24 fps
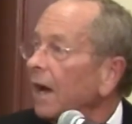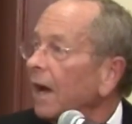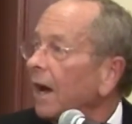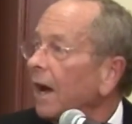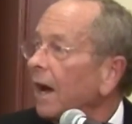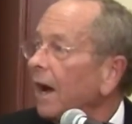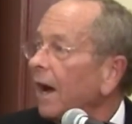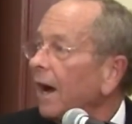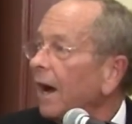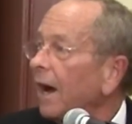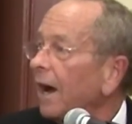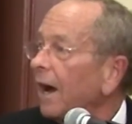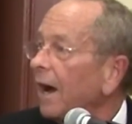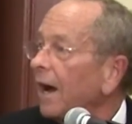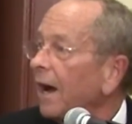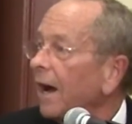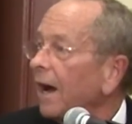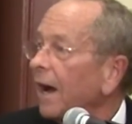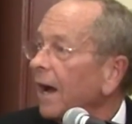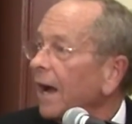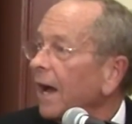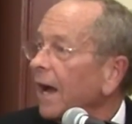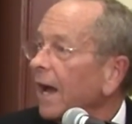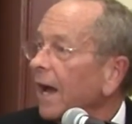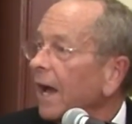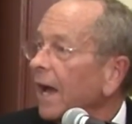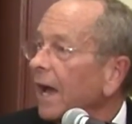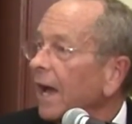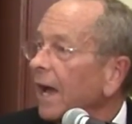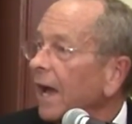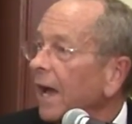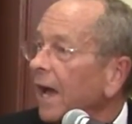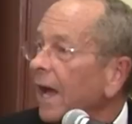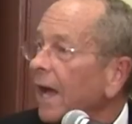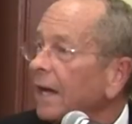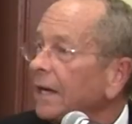Uh,
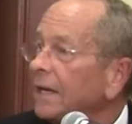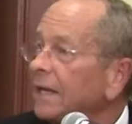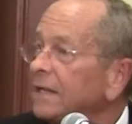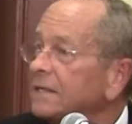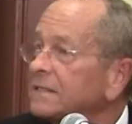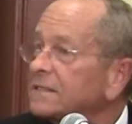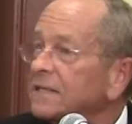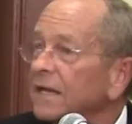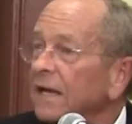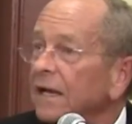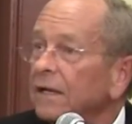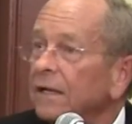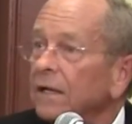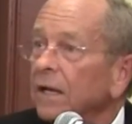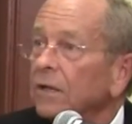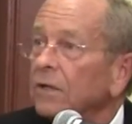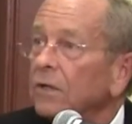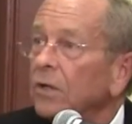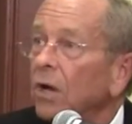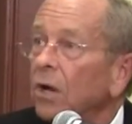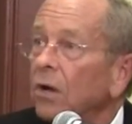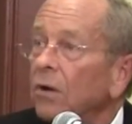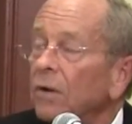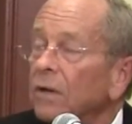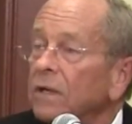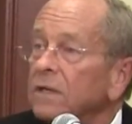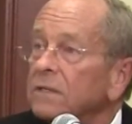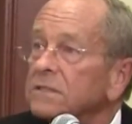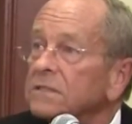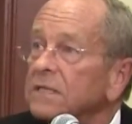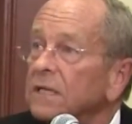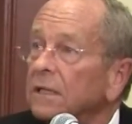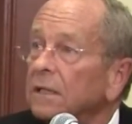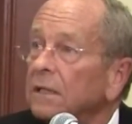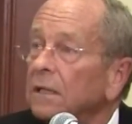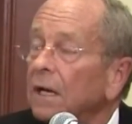and he said, no. He
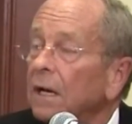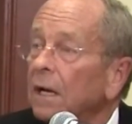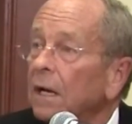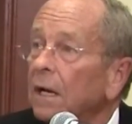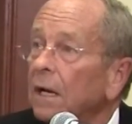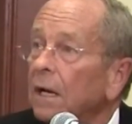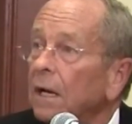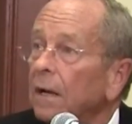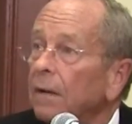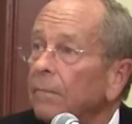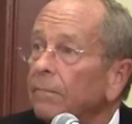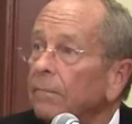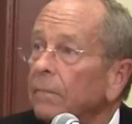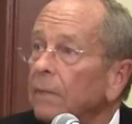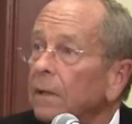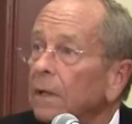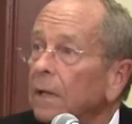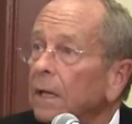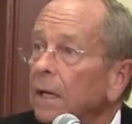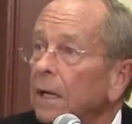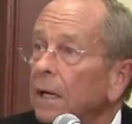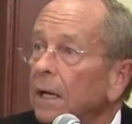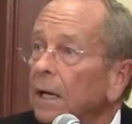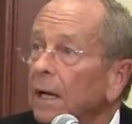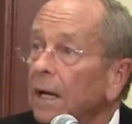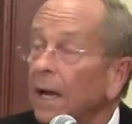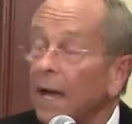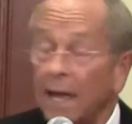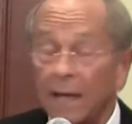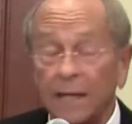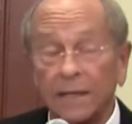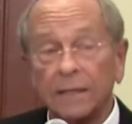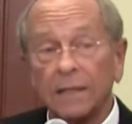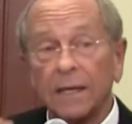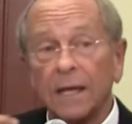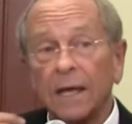said, um, uh,
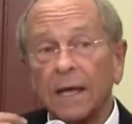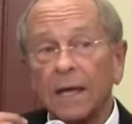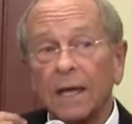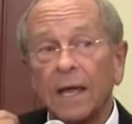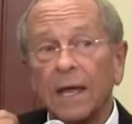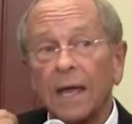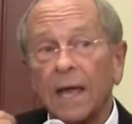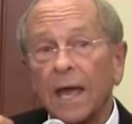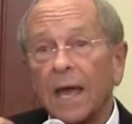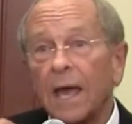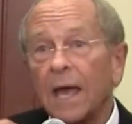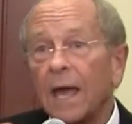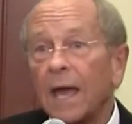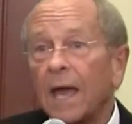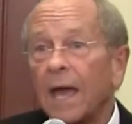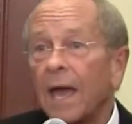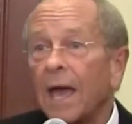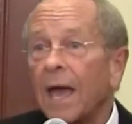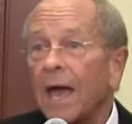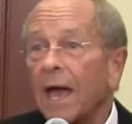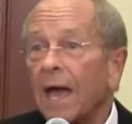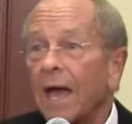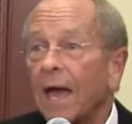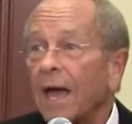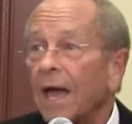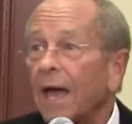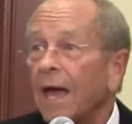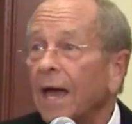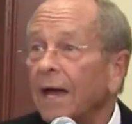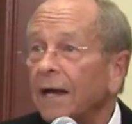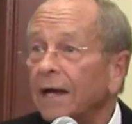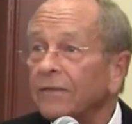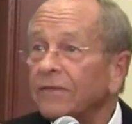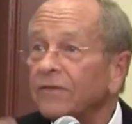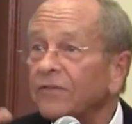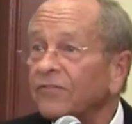and
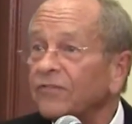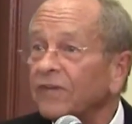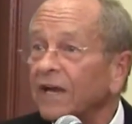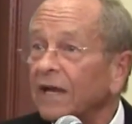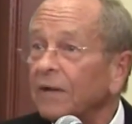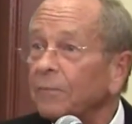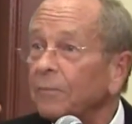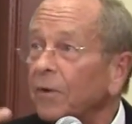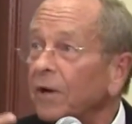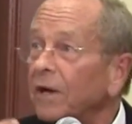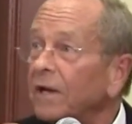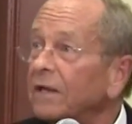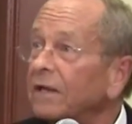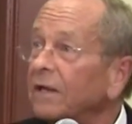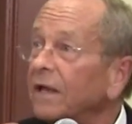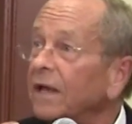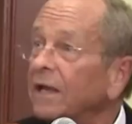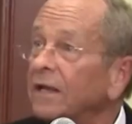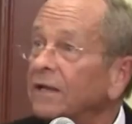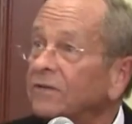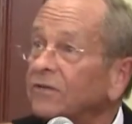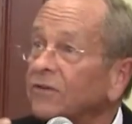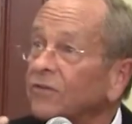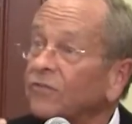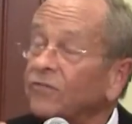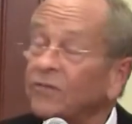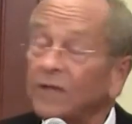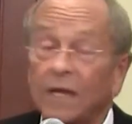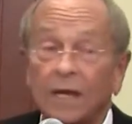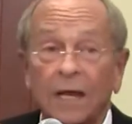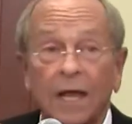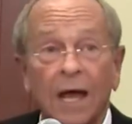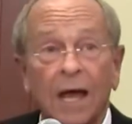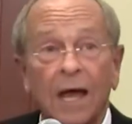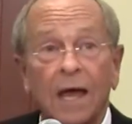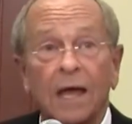and in the second part, he, he just
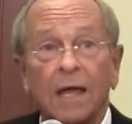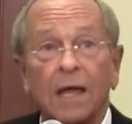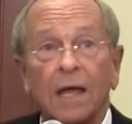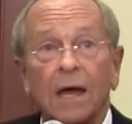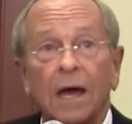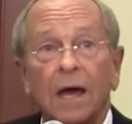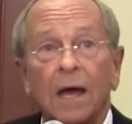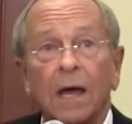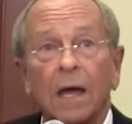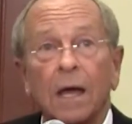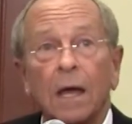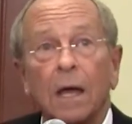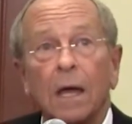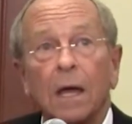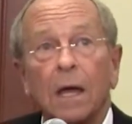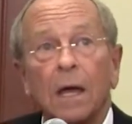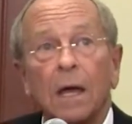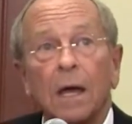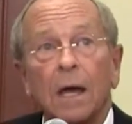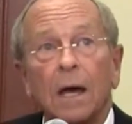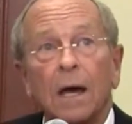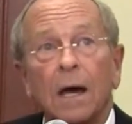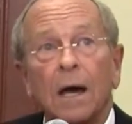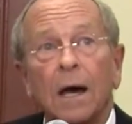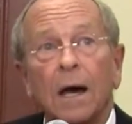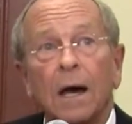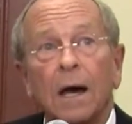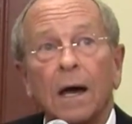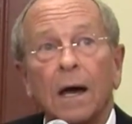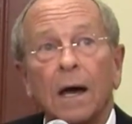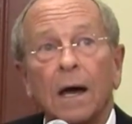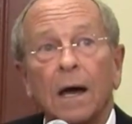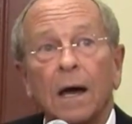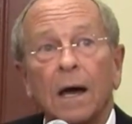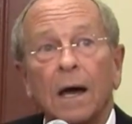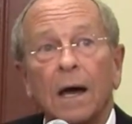said, I,
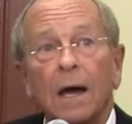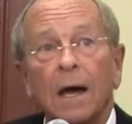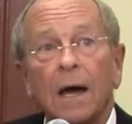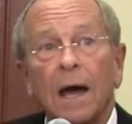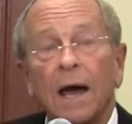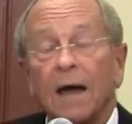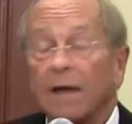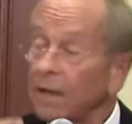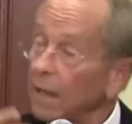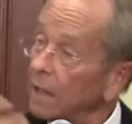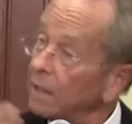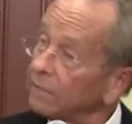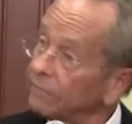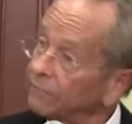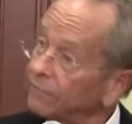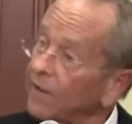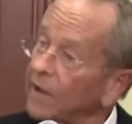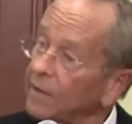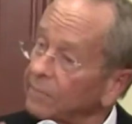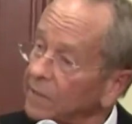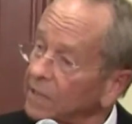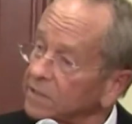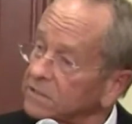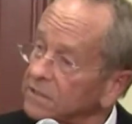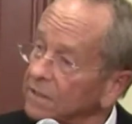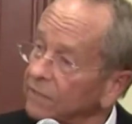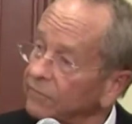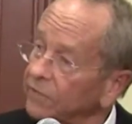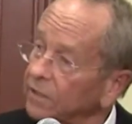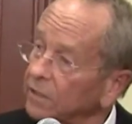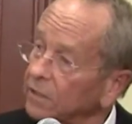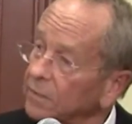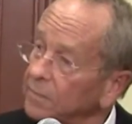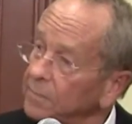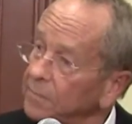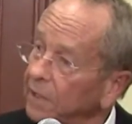uh, I I find myself in
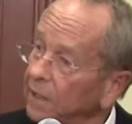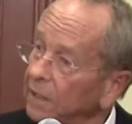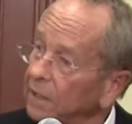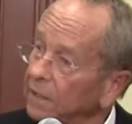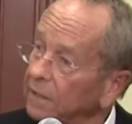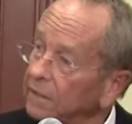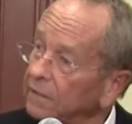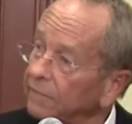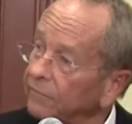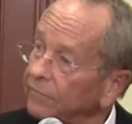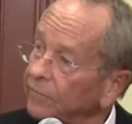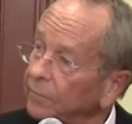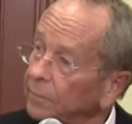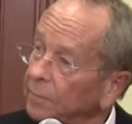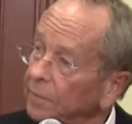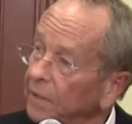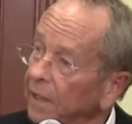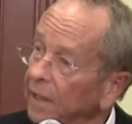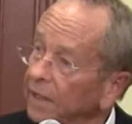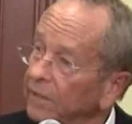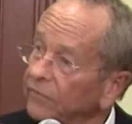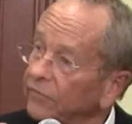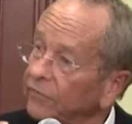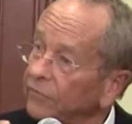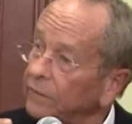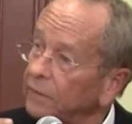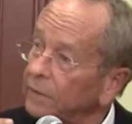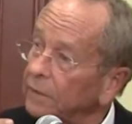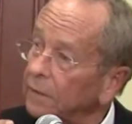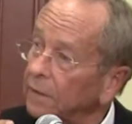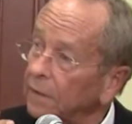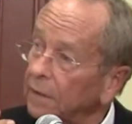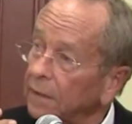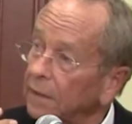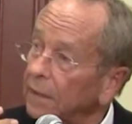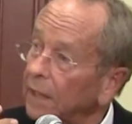a completely different place,
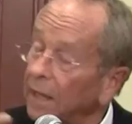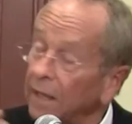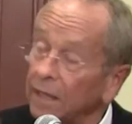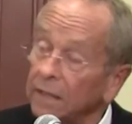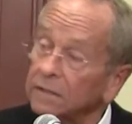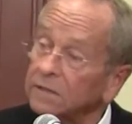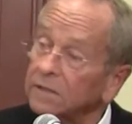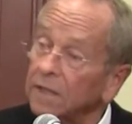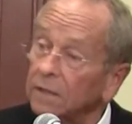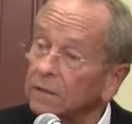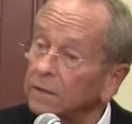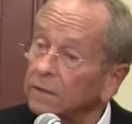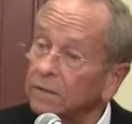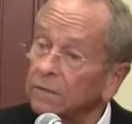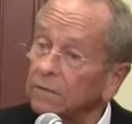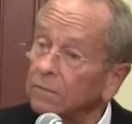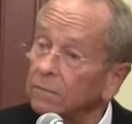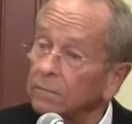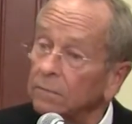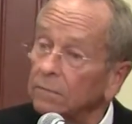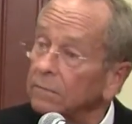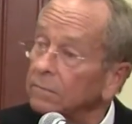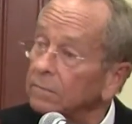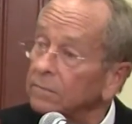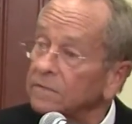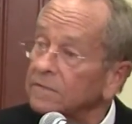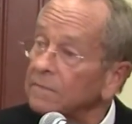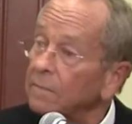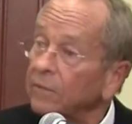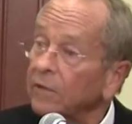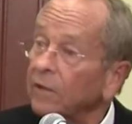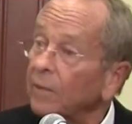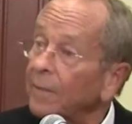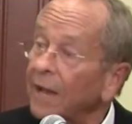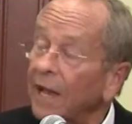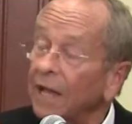and and I intend to do
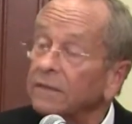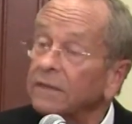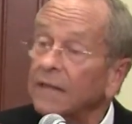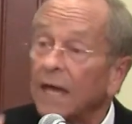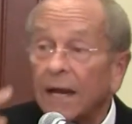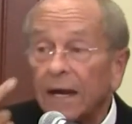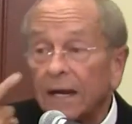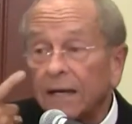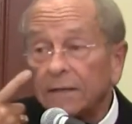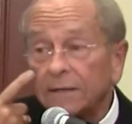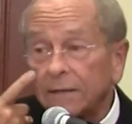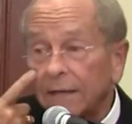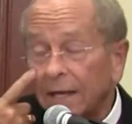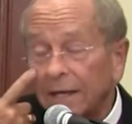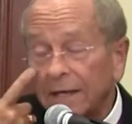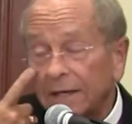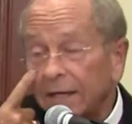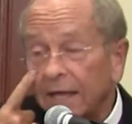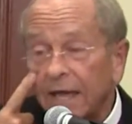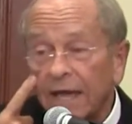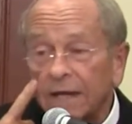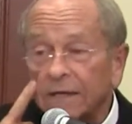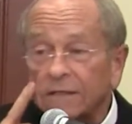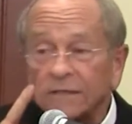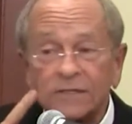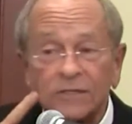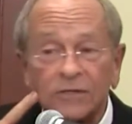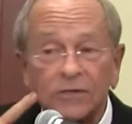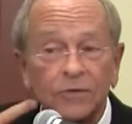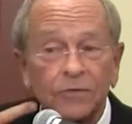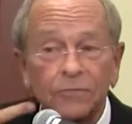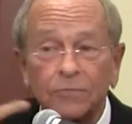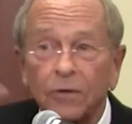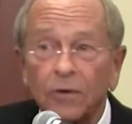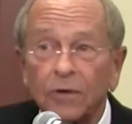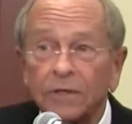something about that. And and he had a
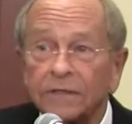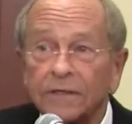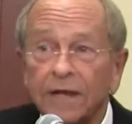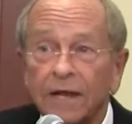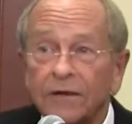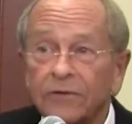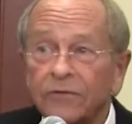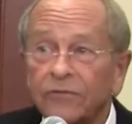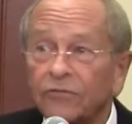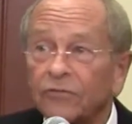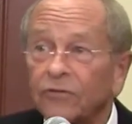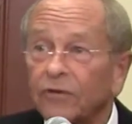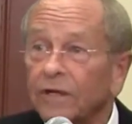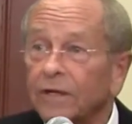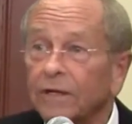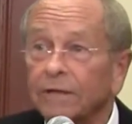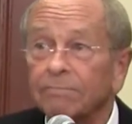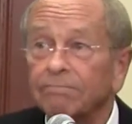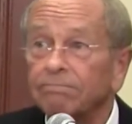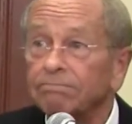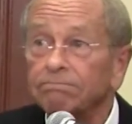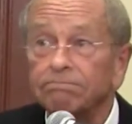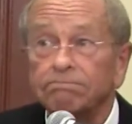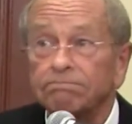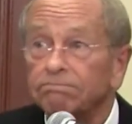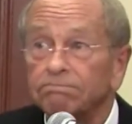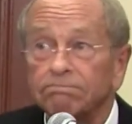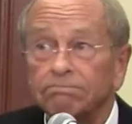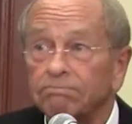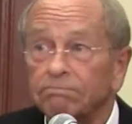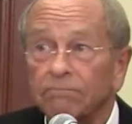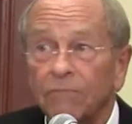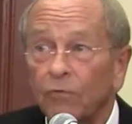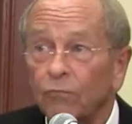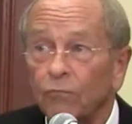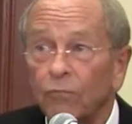tear rolling down his cheek.
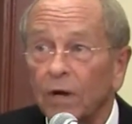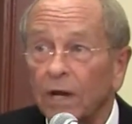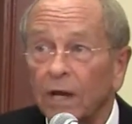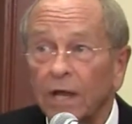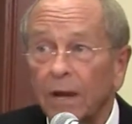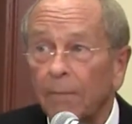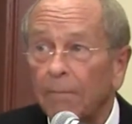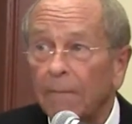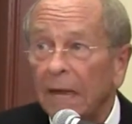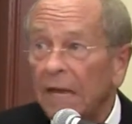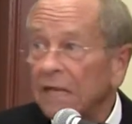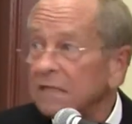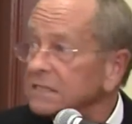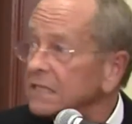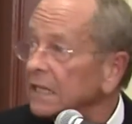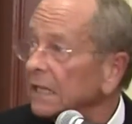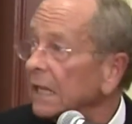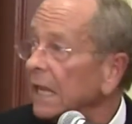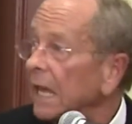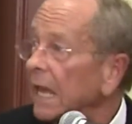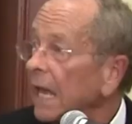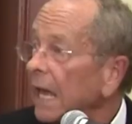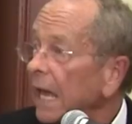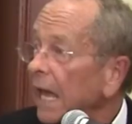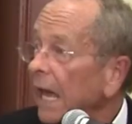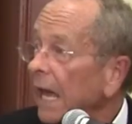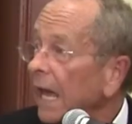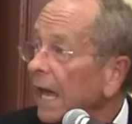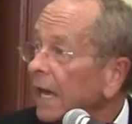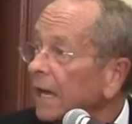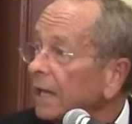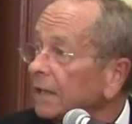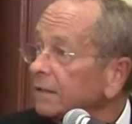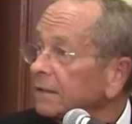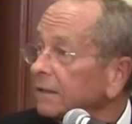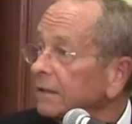Oh, really amazing. Oh, yeah.
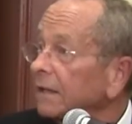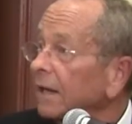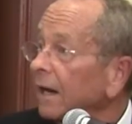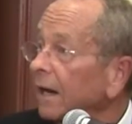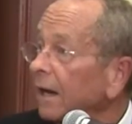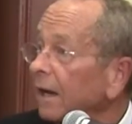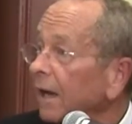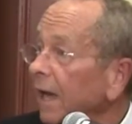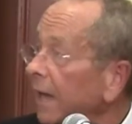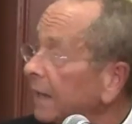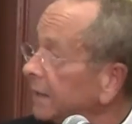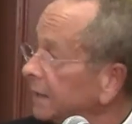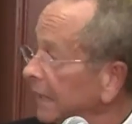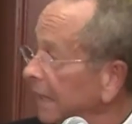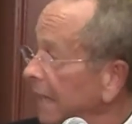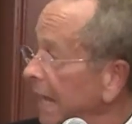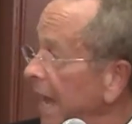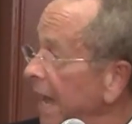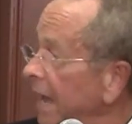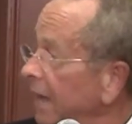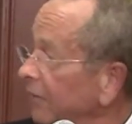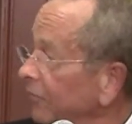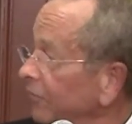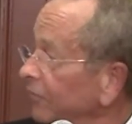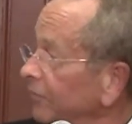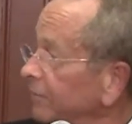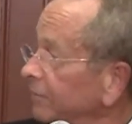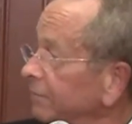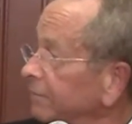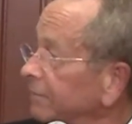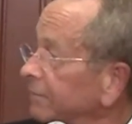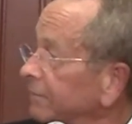And uh, and he has.